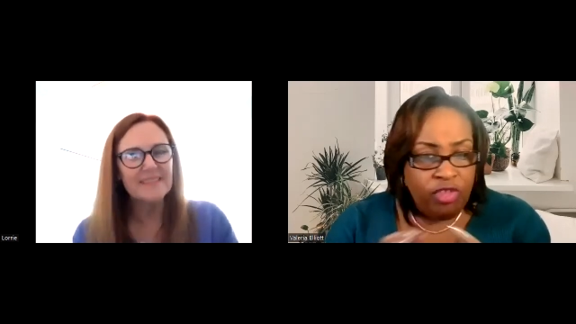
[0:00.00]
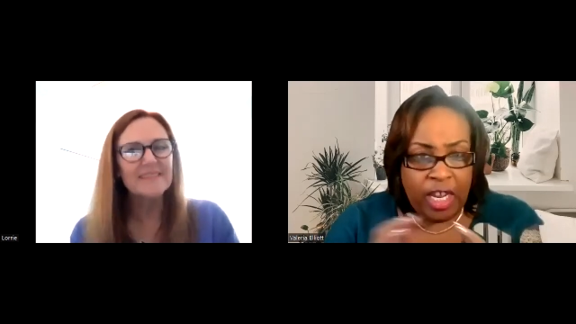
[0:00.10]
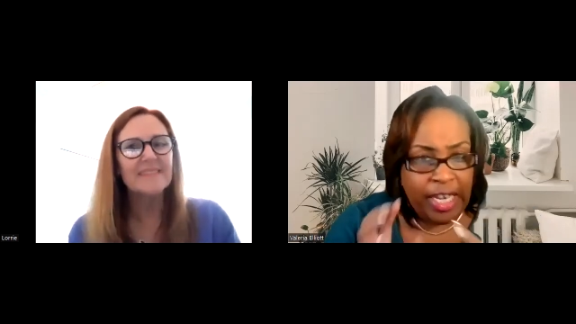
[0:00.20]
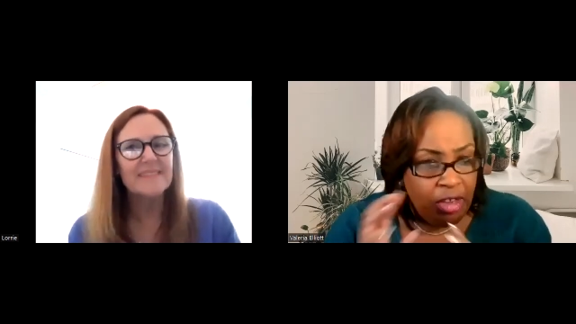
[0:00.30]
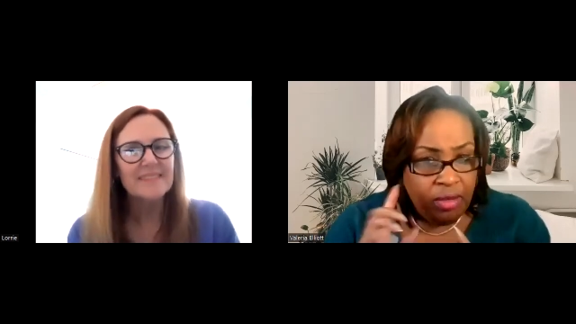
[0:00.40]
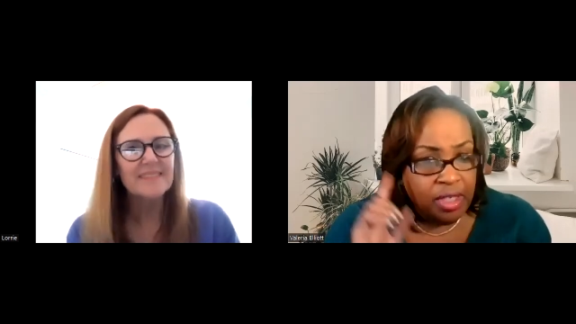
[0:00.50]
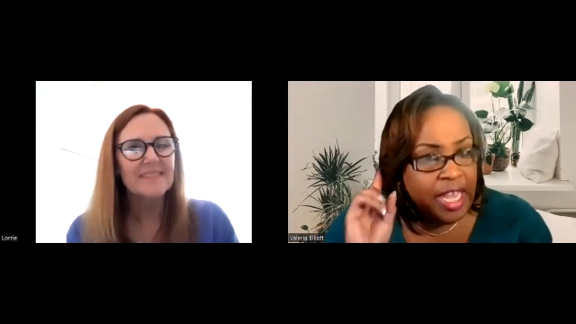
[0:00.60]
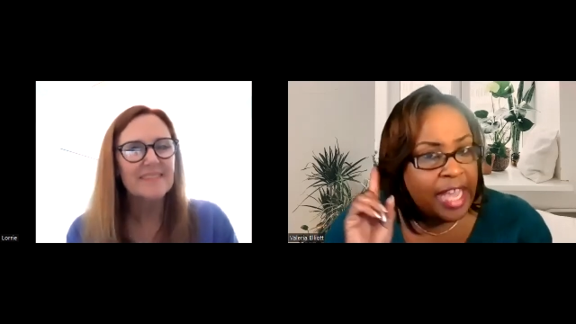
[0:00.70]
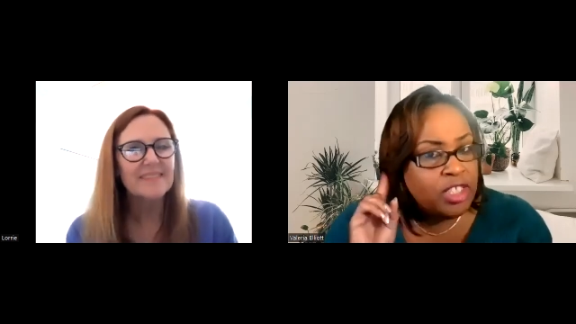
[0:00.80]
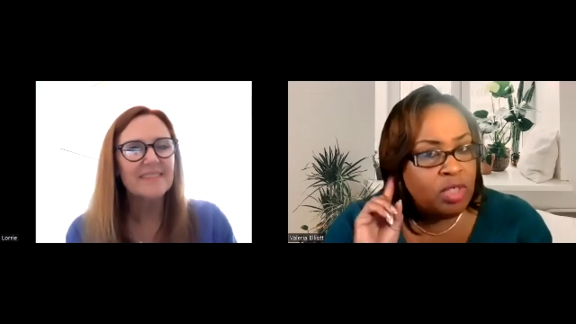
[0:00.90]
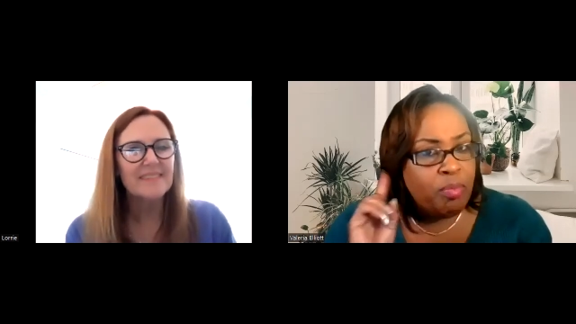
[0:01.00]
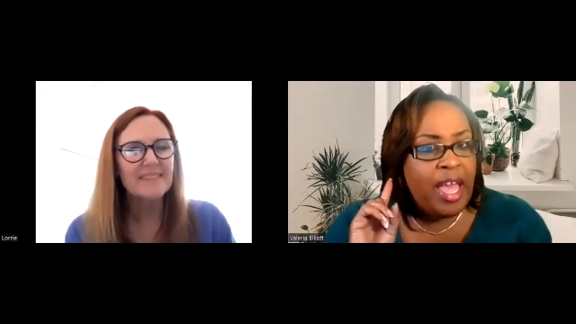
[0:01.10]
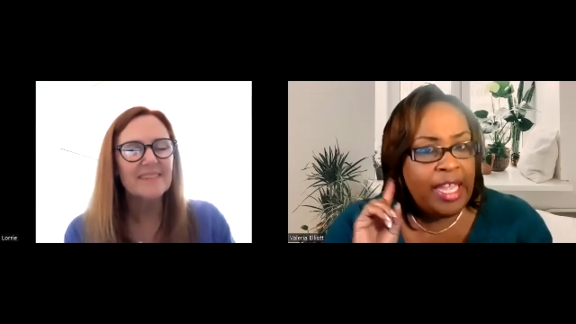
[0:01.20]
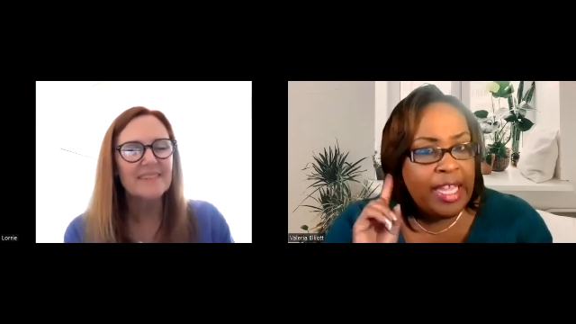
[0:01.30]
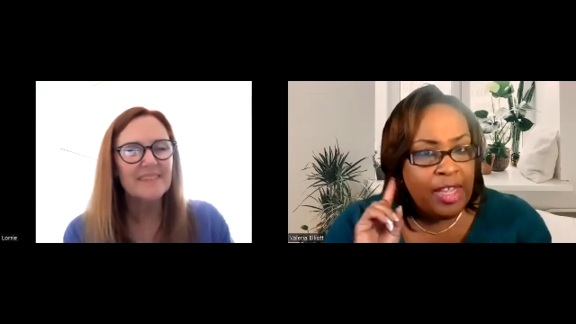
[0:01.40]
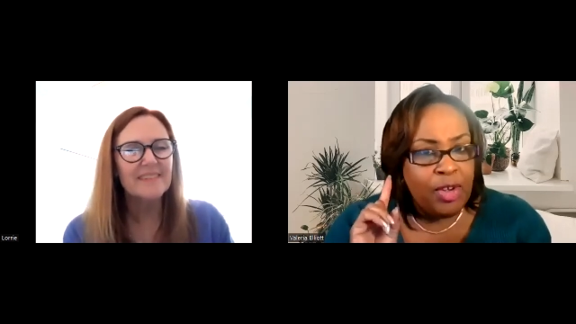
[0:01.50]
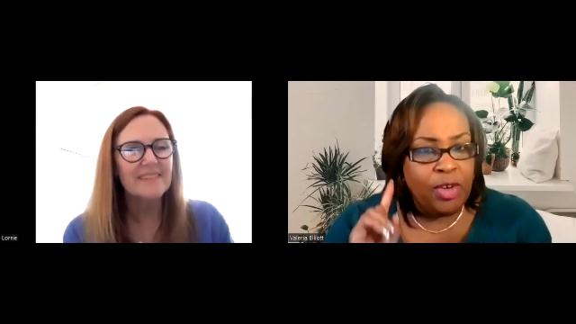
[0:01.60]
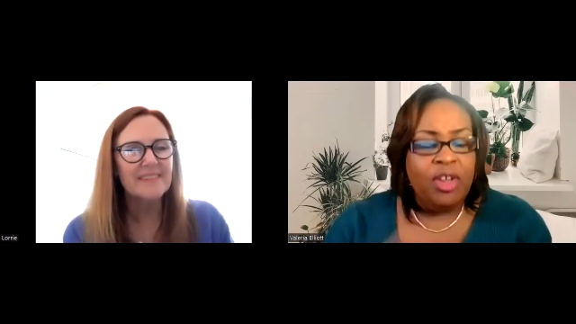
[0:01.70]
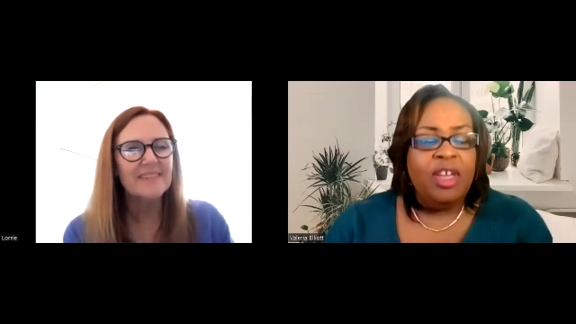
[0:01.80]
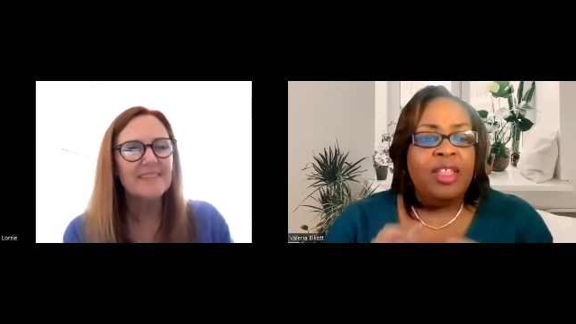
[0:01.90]
Speaker 1: if they didn't catch it by
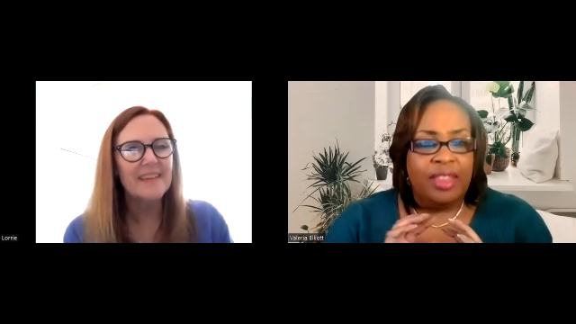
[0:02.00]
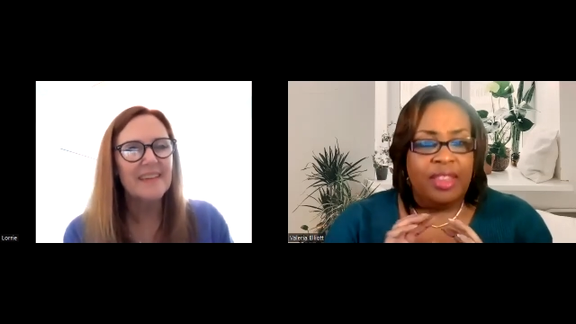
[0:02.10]
ear